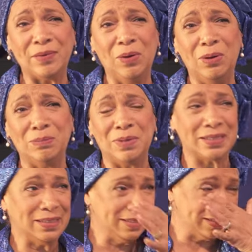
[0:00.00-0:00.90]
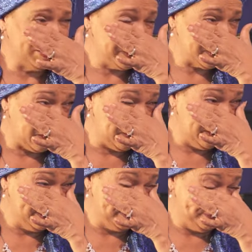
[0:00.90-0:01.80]
Oh my goodness, I'm sorry.
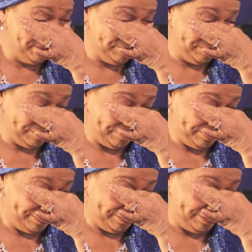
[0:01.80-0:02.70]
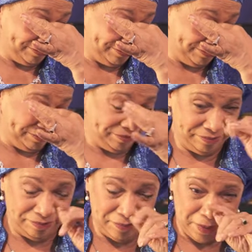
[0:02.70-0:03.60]
No, you need some tissue. Let me get you some
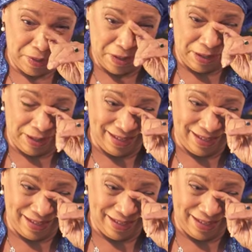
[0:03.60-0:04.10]
tissue.